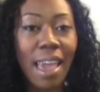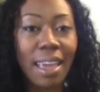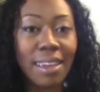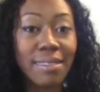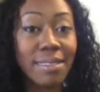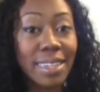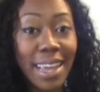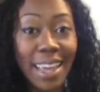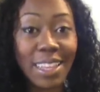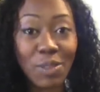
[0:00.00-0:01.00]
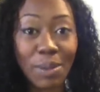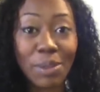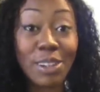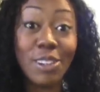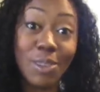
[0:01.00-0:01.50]
And today, that's what
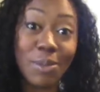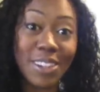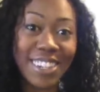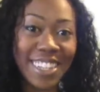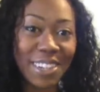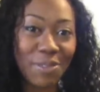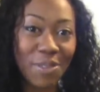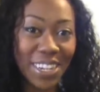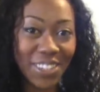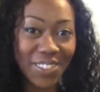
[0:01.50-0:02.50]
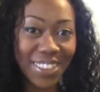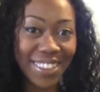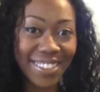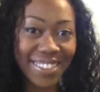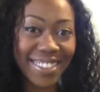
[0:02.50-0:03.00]
I'm going to do. I'm going to share the information
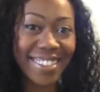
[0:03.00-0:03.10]
with you.